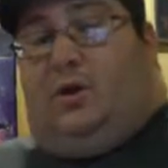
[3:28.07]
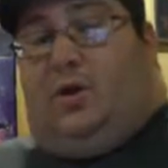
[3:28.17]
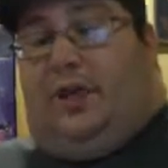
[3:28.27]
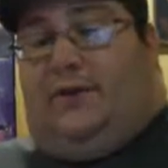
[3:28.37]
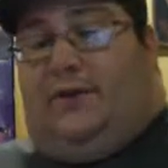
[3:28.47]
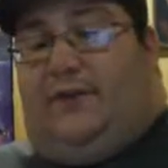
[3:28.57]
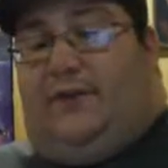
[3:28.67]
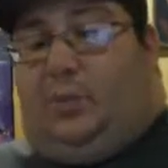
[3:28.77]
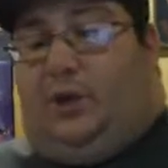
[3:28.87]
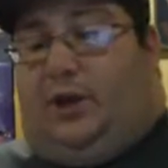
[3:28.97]

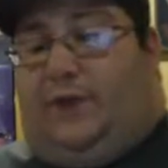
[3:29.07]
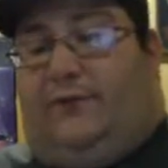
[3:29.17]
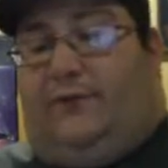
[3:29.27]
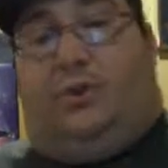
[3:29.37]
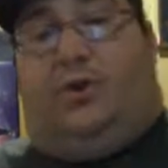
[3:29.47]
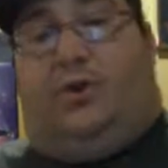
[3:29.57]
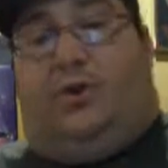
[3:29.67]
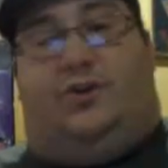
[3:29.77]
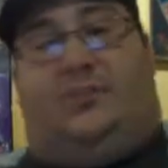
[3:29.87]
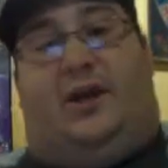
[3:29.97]
if you were to
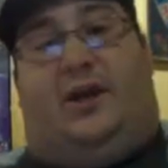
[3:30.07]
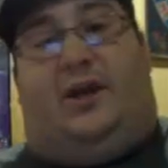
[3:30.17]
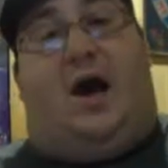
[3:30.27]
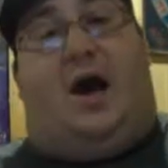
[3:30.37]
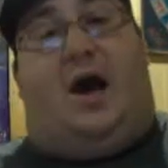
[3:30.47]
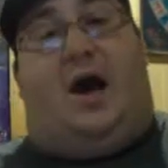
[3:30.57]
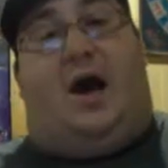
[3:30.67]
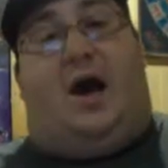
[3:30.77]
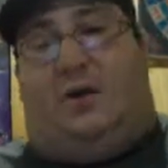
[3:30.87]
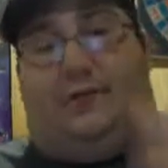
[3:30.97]
just be a cop
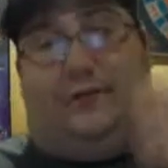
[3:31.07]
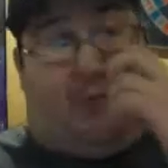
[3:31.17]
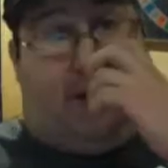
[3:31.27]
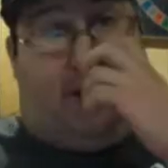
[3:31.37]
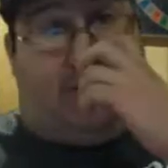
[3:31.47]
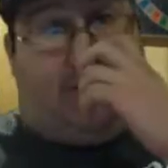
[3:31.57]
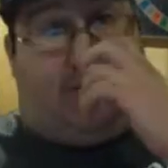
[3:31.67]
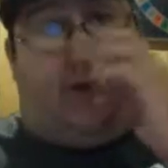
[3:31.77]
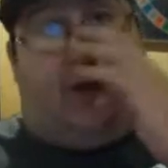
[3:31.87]
for a few days.